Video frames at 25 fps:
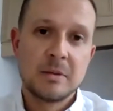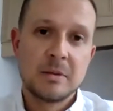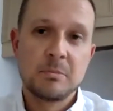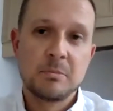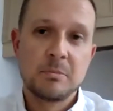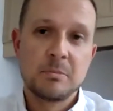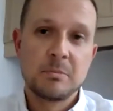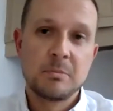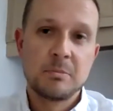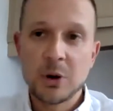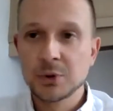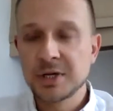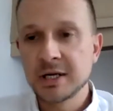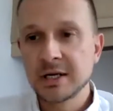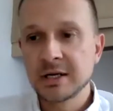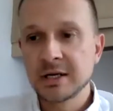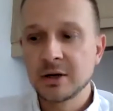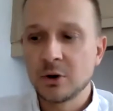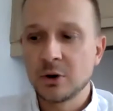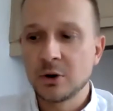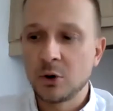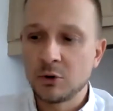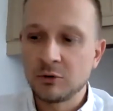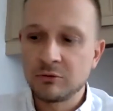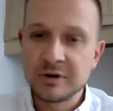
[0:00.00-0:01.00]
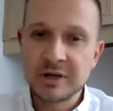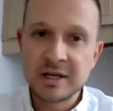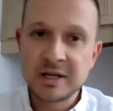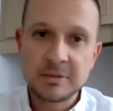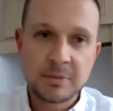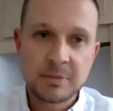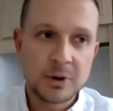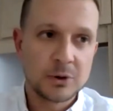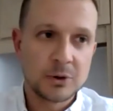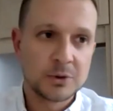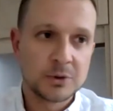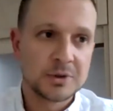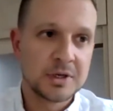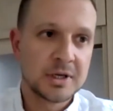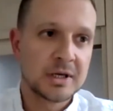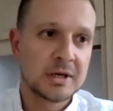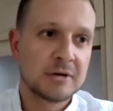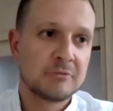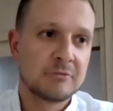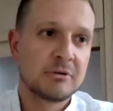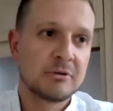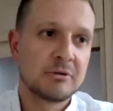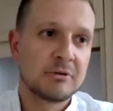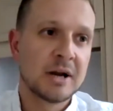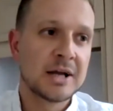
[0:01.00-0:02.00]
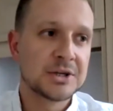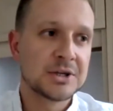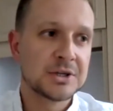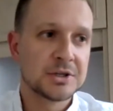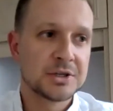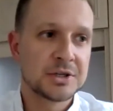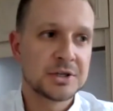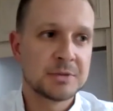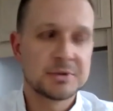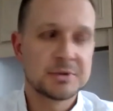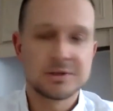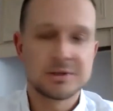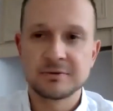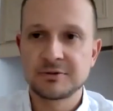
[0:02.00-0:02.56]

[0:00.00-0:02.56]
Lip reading: building or rebuilding relationships